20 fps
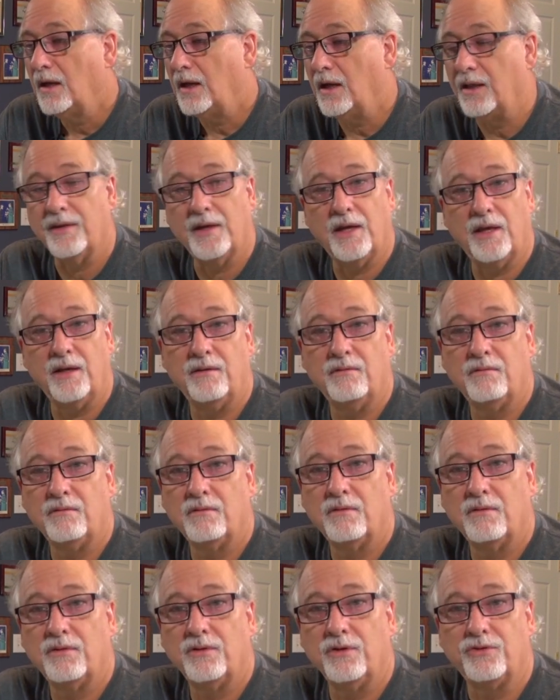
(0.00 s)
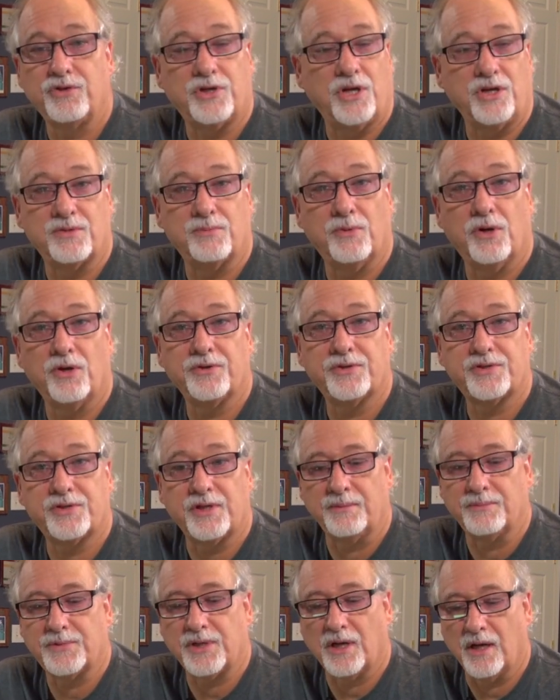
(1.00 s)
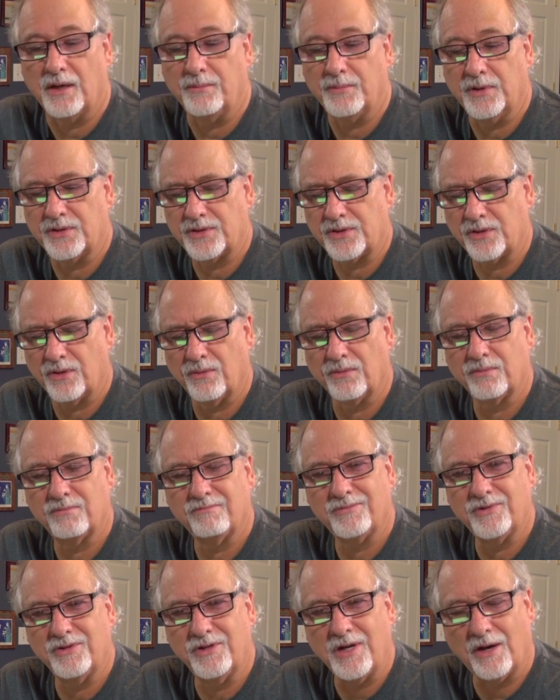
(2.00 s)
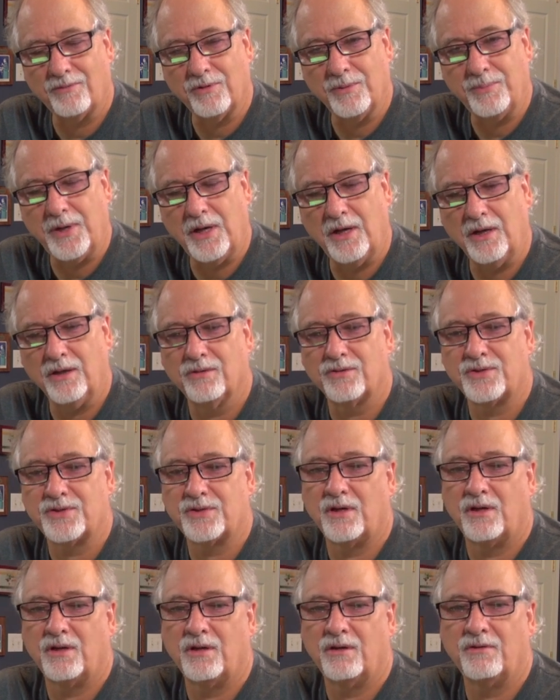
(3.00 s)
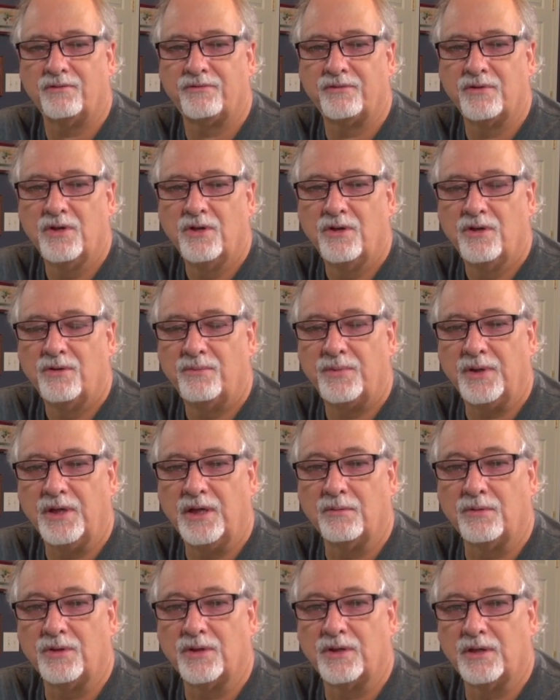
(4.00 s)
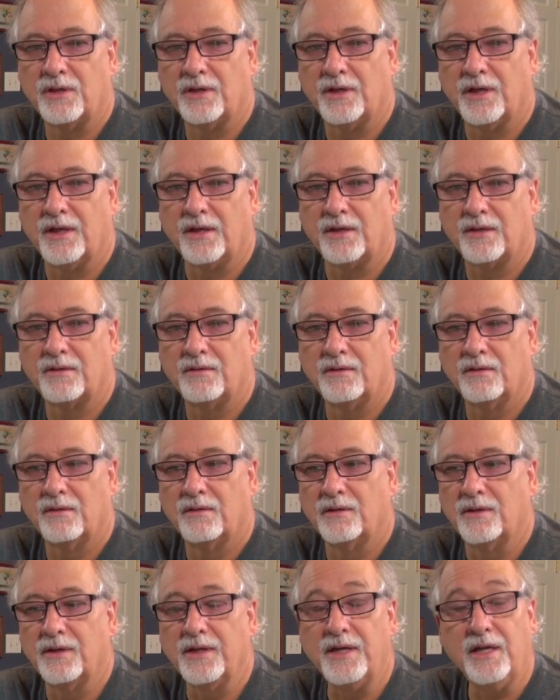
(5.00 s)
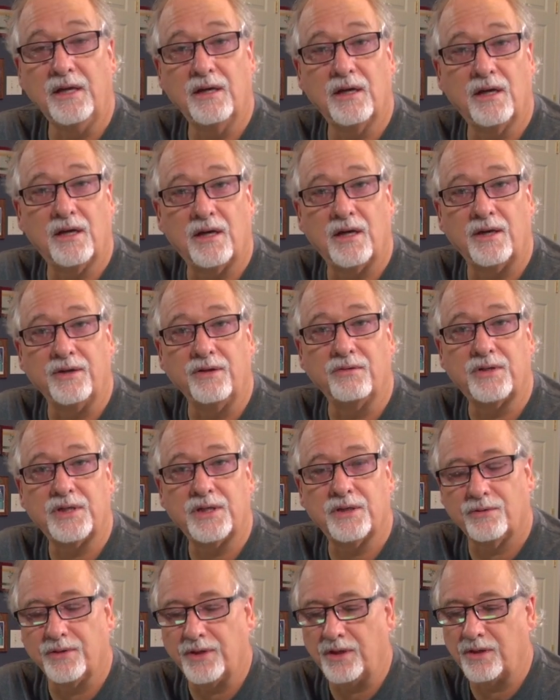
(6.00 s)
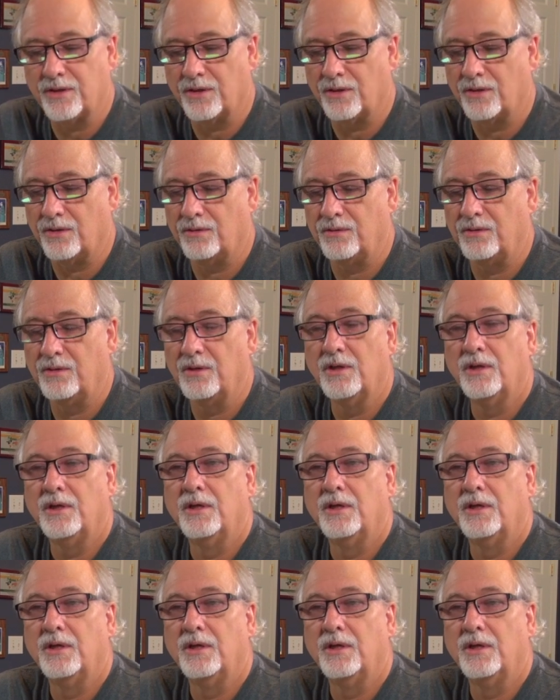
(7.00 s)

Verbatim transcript: And then you change them all at the same time. And so not repeating yourself, being able to like lean on utility code